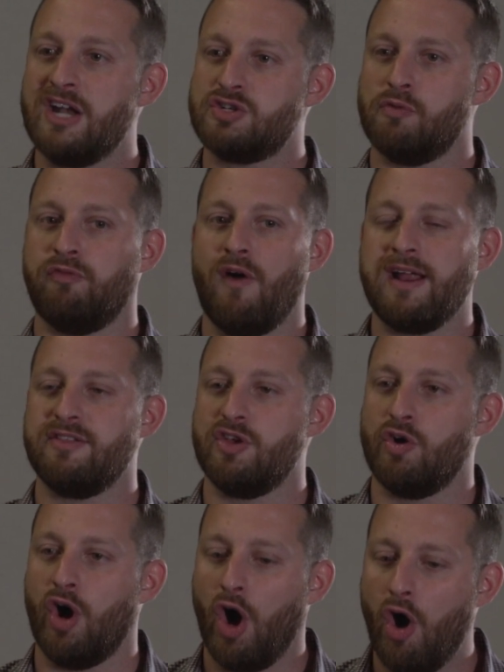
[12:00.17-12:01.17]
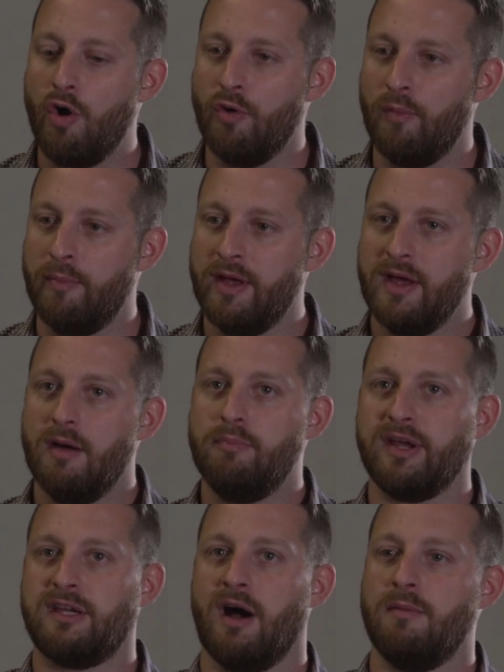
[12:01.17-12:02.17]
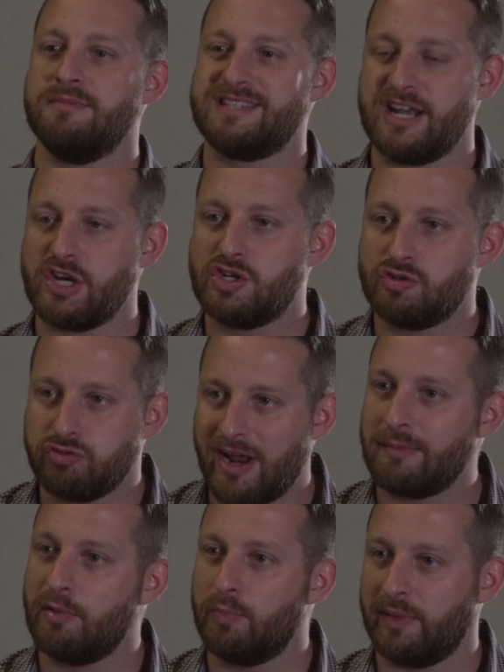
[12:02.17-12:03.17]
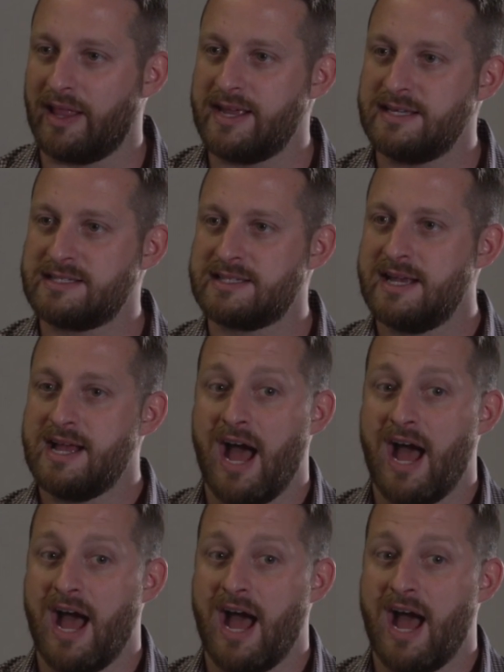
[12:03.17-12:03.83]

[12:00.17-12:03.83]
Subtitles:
and you'll find that your home becomes an incredible place